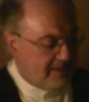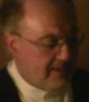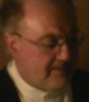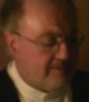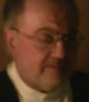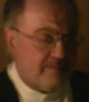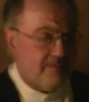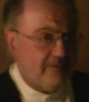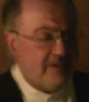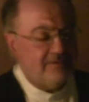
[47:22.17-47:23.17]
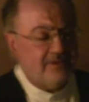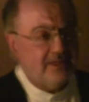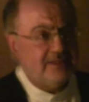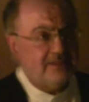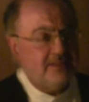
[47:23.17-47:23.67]
And one of the
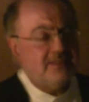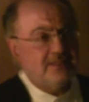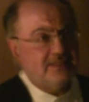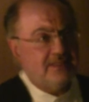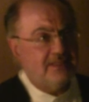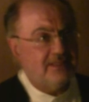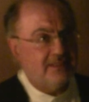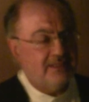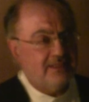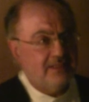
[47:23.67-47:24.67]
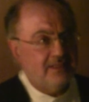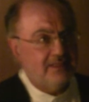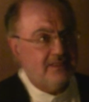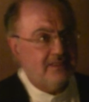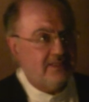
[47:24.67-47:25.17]
great reasons, I think,
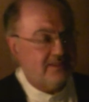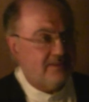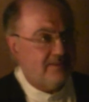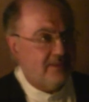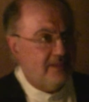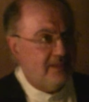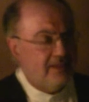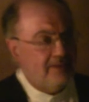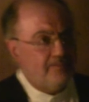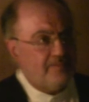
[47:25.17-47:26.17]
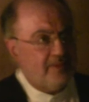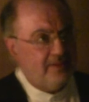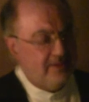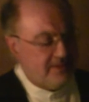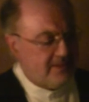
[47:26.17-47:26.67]
that
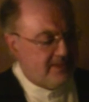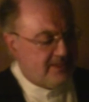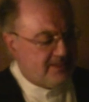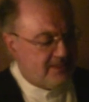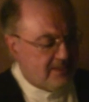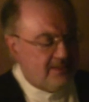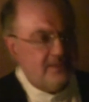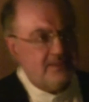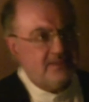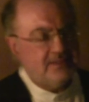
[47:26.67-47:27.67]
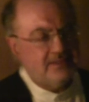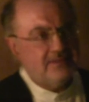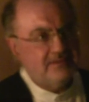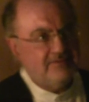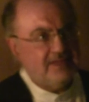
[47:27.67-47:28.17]
there's still
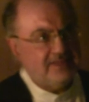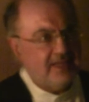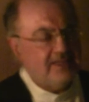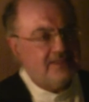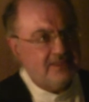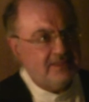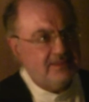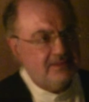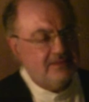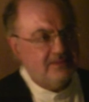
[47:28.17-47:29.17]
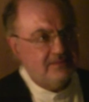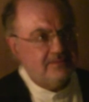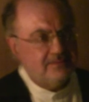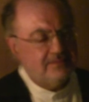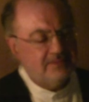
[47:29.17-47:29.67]
this vitality,
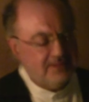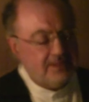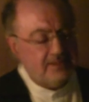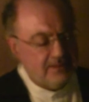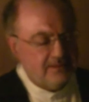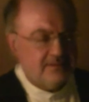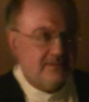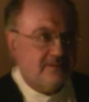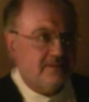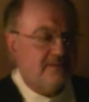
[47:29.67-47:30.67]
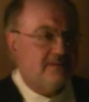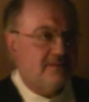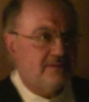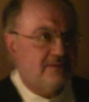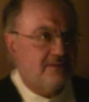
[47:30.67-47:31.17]
still,
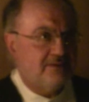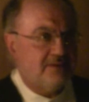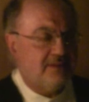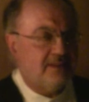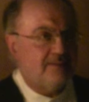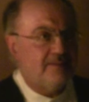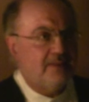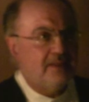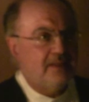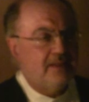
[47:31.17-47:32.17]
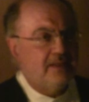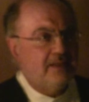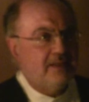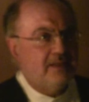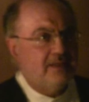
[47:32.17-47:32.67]
to Islam,
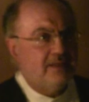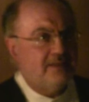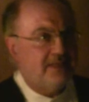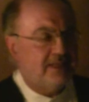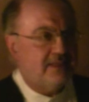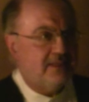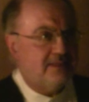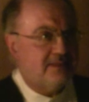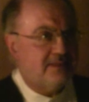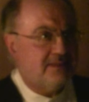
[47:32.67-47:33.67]
is that it